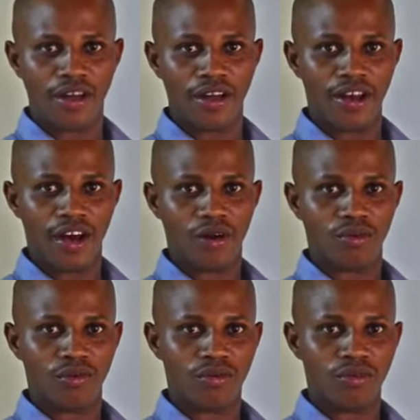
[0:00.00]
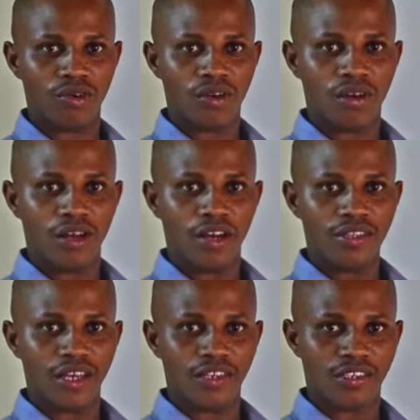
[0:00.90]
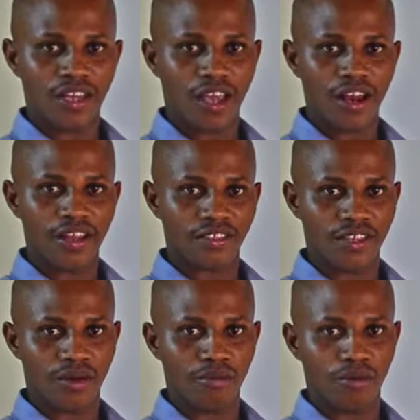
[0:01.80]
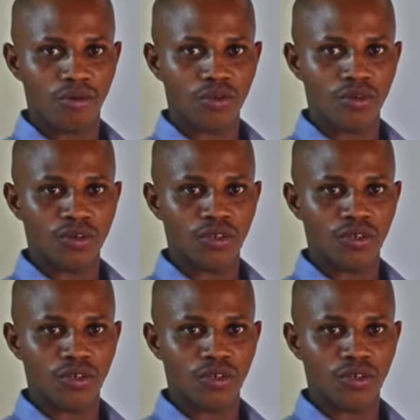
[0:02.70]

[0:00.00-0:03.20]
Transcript: Now, let us take an example